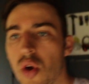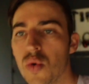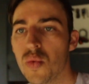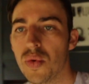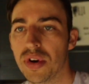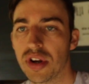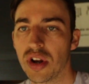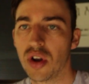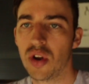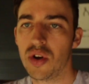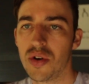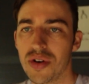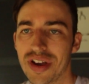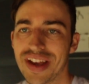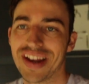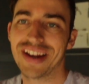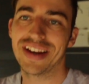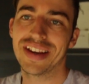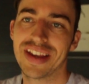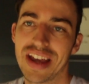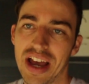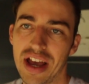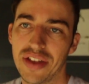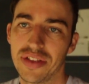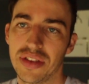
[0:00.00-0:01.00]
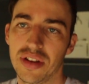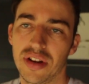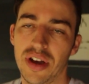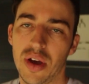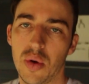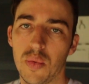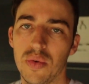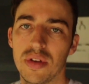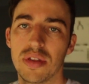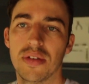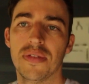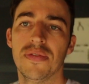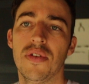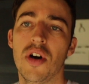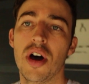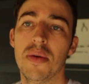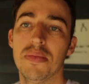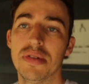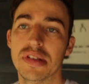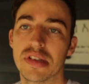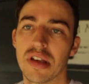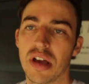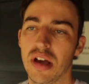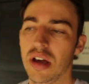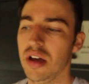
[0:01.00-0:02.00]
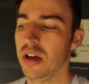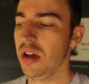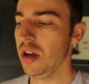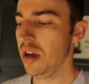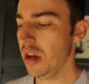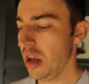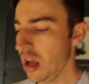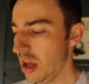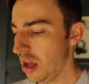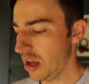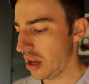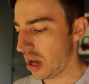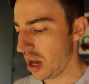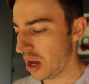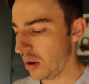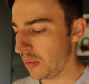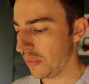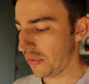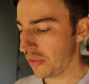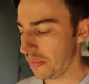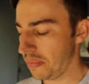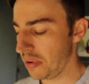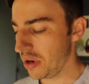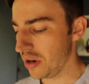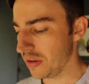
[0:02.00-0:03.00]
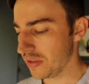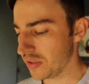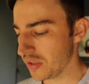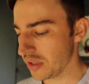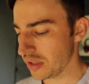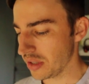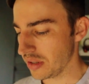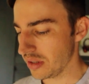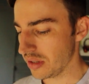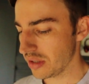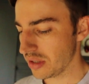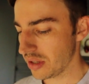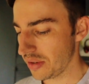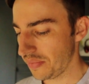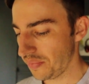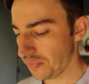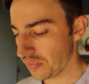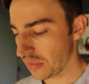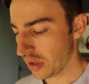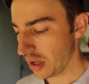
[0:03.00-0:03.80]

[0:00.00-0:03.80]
went along and cut like where the fibres are with a pair of scissors.